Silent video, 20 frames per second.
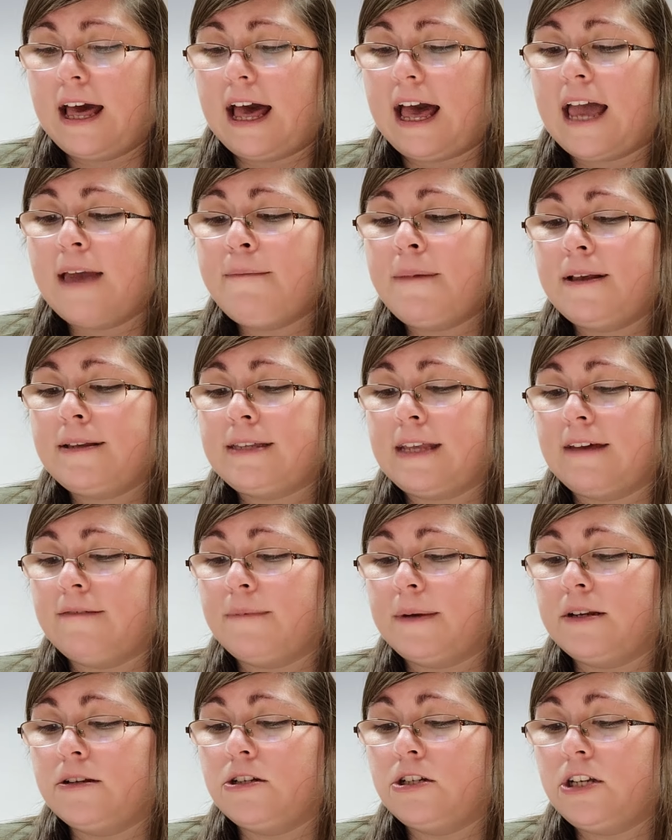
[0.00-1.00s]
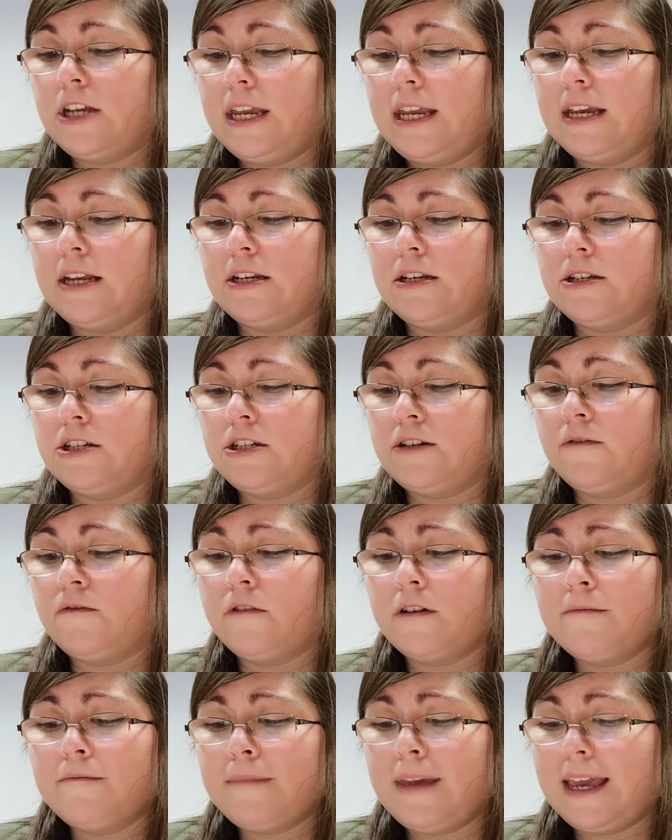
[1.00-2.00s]
I must have been changed
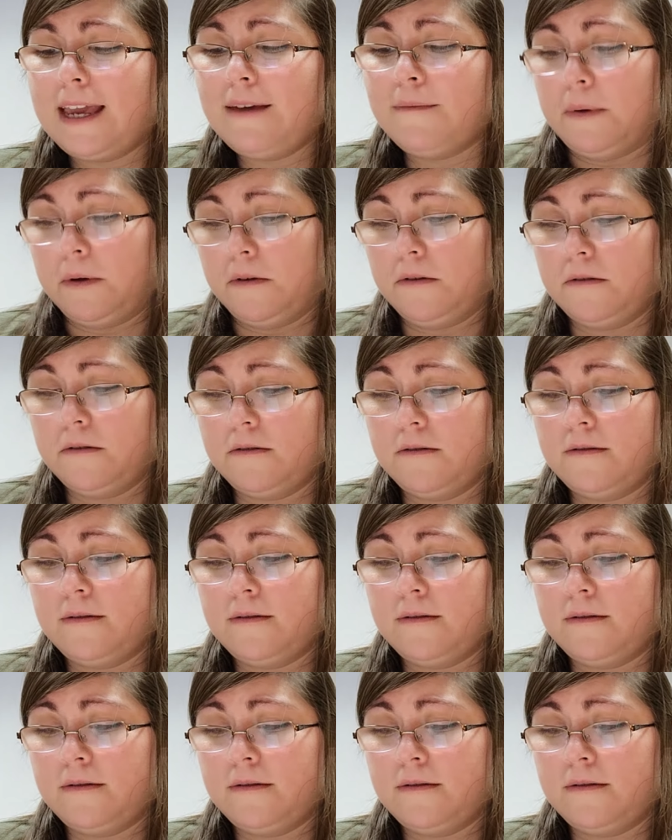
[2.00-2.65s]
for Mabel.